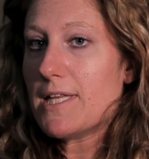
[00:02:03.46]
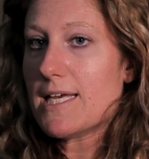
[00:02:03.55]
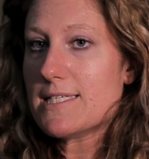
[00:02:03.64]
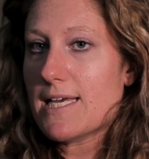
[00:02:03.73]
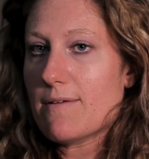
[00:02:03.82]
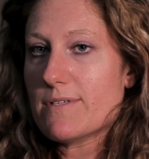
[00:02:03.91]
They
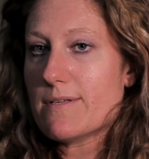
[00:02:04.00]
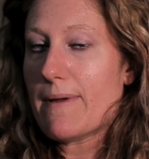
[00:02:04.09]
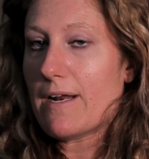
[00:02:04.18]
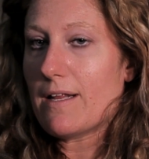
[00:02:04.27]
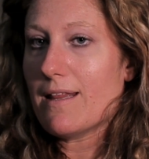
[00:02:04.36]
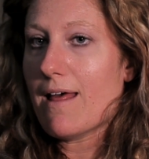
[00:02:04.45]
say it was
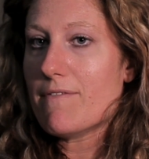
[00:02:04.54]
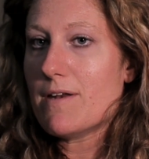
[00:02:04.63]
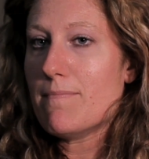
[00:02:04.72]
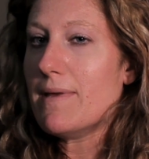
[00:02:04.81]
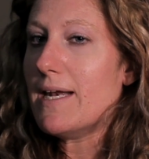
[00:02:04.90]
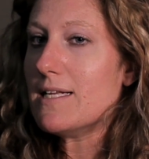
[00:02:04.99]
about
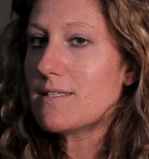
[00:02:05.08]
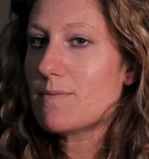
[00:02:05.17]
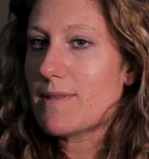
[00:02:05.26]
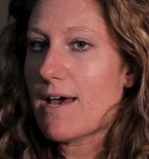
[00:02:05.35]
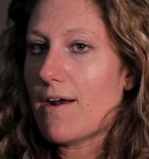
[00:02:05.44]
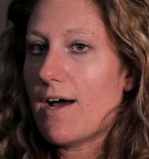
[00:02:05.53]
11 minutes
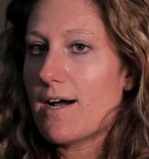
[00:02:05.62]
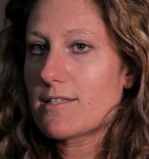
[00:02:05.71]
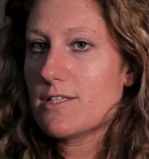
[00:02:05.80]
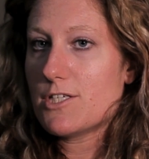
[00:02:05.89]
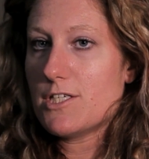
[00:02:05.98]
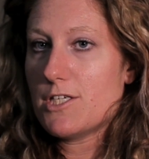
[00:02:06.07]
without
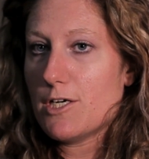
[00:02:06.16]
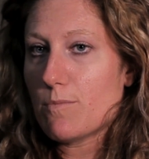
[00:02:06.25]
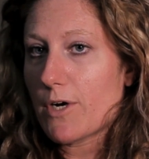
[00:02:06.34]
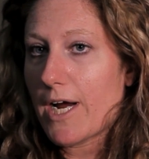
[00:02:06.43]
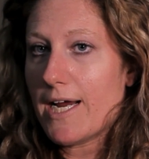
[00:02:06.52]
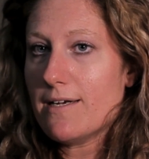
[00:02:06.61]
oxygen to your
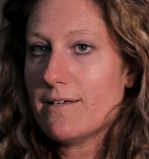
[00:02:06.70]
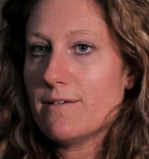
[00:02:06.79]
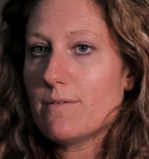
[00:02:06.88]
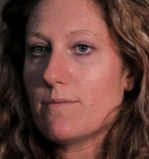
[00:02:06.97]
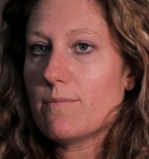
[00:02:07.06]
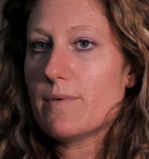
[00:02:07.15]
brain,
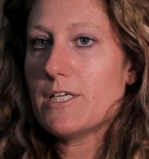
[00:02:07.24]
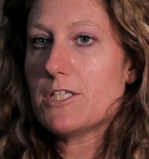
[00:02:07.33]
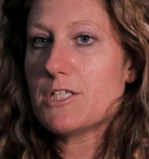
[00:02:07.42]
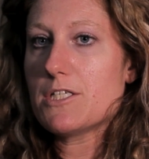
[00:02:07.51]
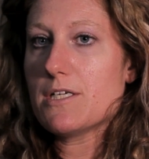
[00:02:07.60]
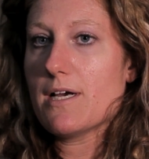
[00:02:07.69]
which
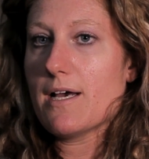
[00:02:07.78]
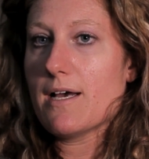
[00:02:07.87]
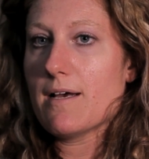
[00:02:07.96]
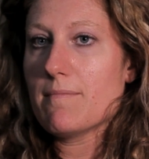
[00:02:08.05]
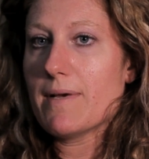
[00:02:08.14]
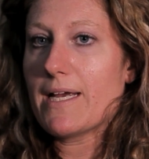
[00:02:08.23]

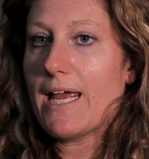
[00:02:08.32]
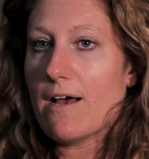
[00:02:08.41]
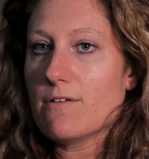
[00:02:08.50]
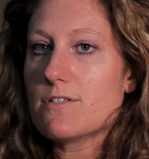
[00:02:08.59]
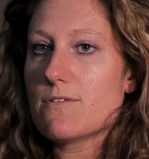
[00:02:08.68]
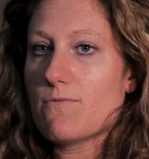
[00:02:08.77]

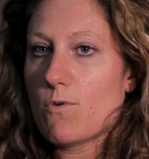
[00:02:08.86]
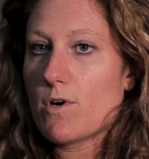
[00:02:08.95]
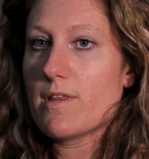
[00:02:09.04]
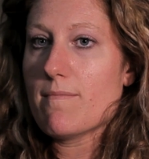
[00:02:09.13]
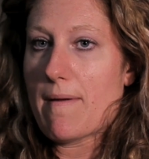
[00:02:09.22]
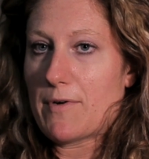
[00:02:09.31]
accounts
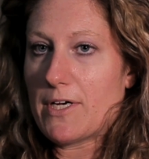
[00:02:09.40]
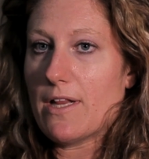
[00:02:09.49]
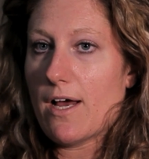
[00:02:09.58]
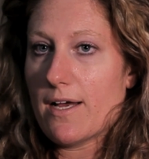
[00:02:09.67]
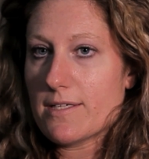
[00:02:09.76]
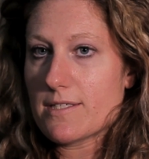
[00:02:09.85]
for the memory
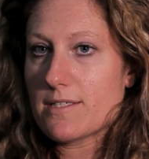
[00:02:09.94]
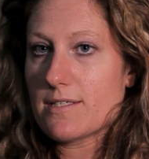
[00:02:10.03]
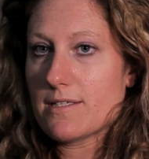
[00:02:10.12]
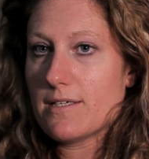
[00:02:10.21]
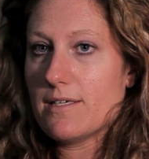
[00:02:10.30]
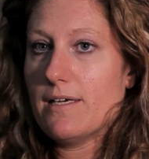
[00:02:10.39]
loss.
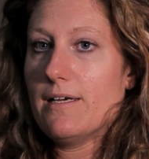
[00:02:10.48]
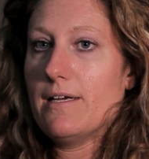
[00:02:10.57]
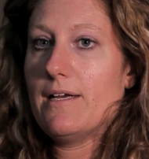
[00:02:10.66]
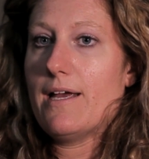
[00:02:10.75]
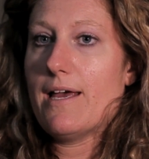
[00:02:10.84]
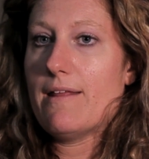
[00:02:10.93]

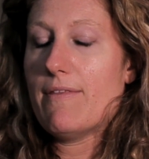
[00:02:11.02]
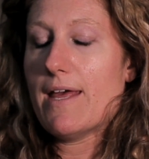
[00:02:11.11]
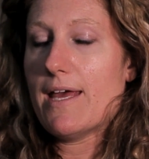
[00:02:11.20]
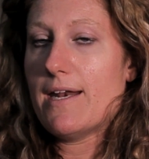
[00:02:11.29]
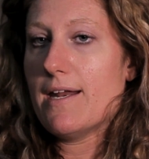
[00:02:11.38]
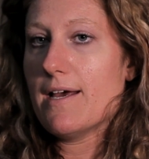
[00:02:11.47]
And
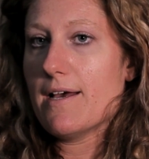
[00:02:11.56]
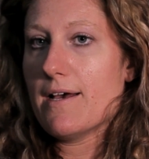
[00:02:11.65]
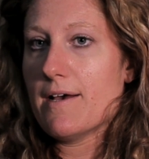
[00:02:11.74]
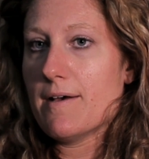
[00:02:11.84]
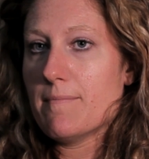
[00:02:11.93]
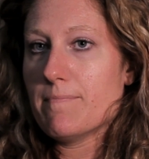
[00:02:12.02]
then
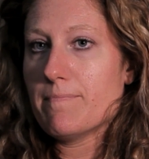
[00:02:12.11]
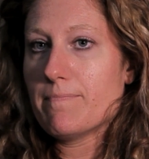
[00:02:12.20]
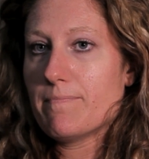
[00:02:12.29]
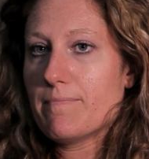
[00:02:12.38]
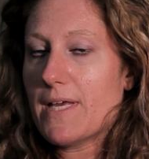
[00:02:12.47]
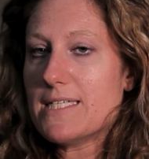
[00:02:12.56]

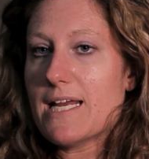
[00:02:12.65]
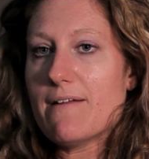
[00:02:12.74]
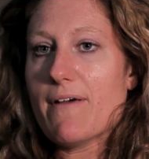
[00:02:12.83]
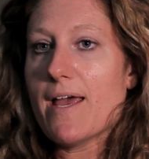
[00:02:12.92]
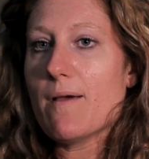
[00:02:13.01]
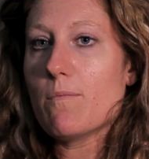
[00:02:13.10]
they said
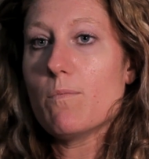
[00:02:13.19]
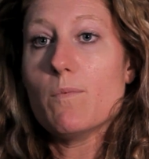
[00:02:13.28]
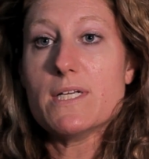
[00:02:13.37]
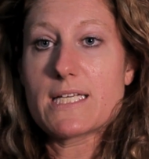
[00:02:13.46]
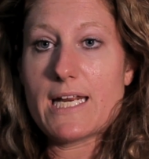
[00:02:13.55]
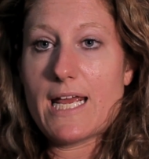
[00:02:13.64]
if I
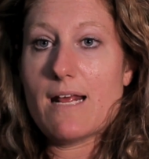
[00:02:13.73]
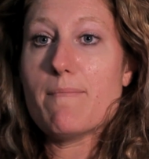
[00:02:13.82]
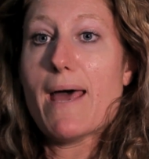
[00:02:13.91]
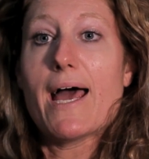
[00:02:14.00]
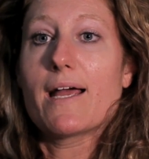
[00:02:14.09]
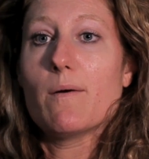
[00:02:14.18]
was going to get it
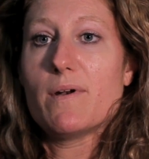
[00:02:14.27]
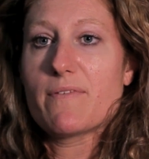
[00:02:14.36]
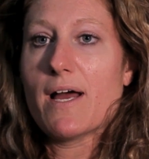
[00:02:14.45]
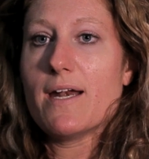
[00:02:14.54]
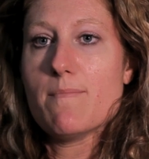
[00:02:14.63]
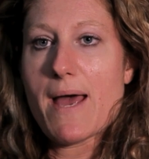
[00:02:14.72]
back, I would have
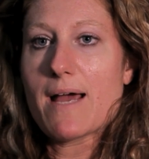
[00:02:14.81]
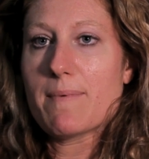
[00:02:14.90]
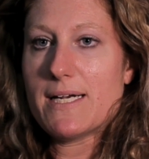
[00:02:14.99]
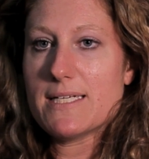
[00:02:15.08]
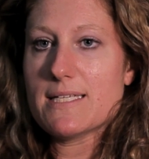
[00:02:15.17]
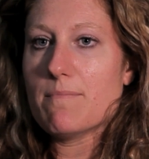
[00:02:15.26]
gotten it back
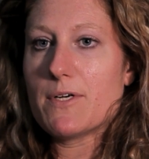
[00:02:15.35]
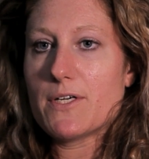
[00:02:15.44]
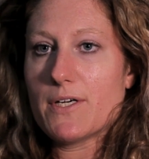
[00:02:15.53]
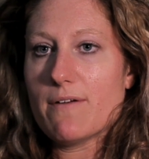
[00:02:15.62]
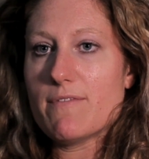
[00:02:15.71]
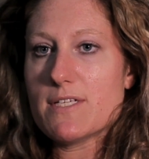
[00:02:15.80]
by
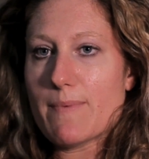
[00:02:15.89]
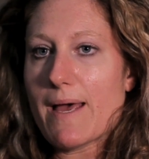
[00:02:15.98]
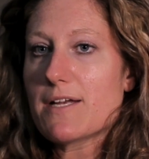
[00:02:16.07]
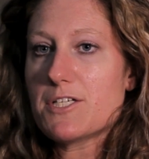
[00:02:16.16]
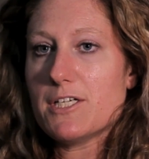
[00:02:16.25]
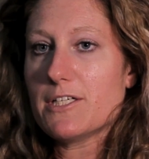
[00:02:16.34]
December of this
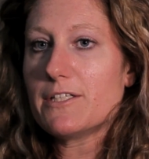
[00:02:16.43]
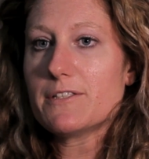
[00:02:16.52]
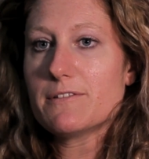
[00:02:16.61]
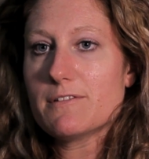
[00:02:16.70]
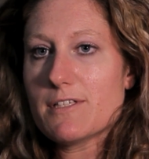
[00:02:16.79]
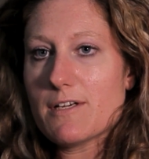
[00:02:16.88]
past year.
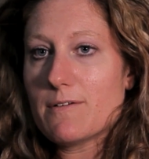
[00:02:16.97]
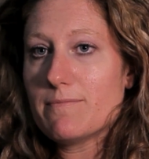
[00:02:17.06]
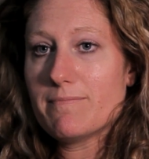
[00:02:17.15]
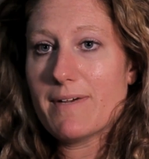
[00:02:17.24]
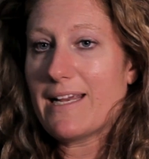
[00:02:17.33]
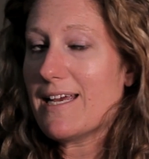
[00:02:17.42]
So
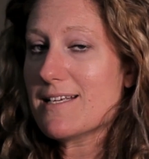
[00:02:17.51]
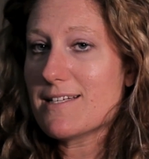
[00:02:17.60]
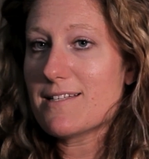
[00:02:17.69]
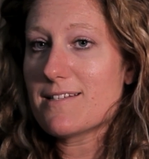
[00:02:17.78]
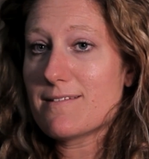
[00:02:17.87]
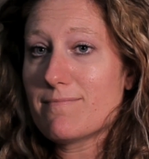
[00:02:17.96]
I guess
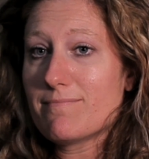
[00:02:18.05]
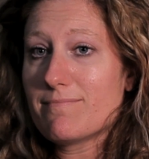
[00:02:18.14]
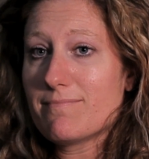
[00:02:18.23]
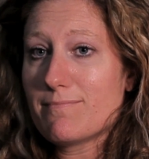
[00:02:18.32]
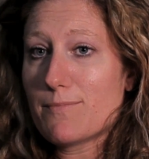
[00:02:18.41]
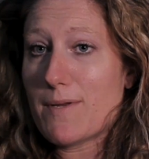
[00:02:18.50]
it's
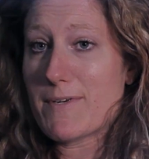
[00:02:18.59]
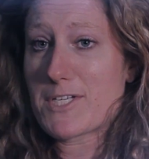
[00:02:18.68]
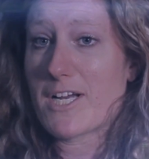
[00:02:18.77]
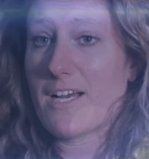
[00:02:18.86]
pretty much